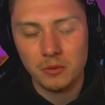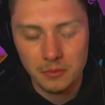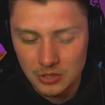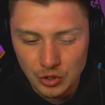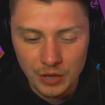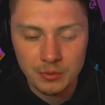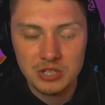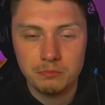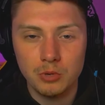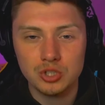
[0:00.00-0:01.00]
We'll be trying to put as
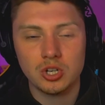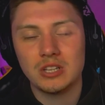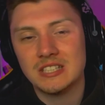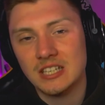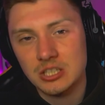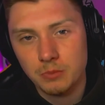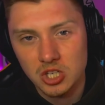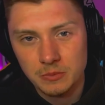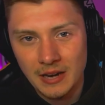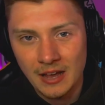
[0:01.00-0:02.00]
much content as
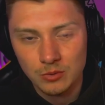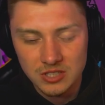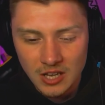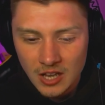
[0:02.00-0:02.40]
possible out